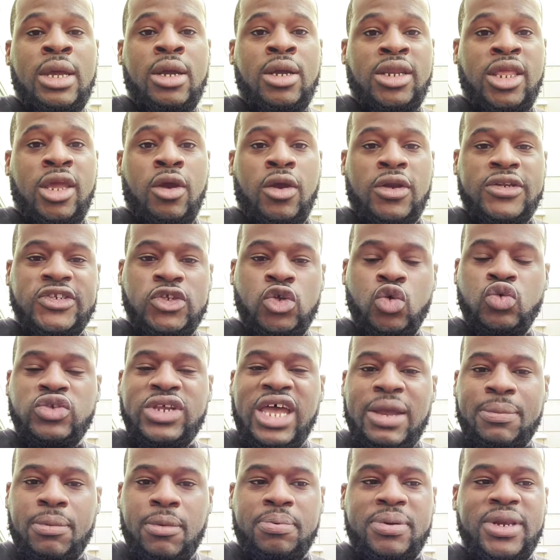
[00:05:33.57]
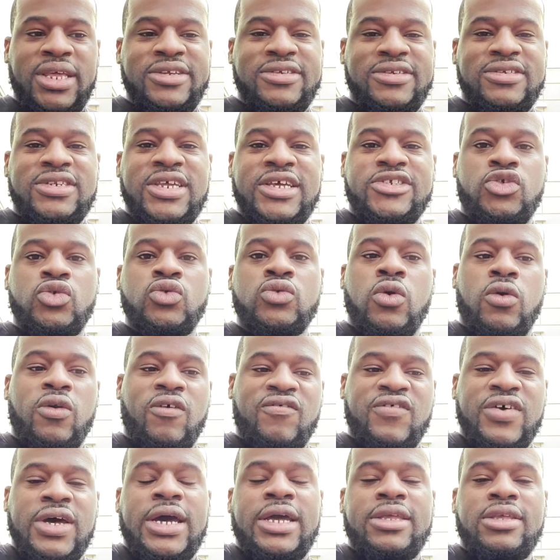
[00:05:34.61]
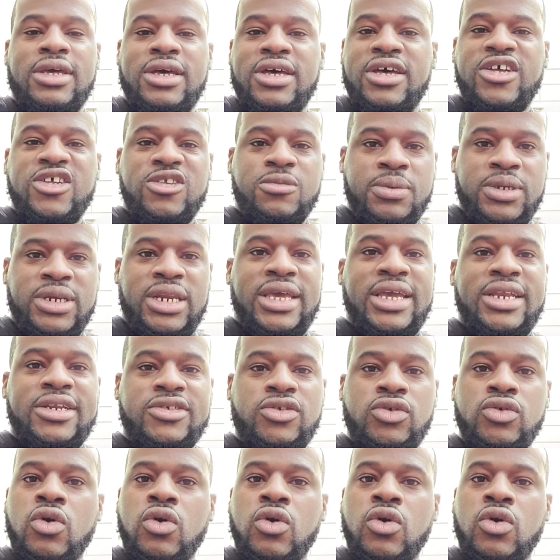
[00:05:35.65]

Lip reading: there are two type of places that you're going to find your husband, ladies.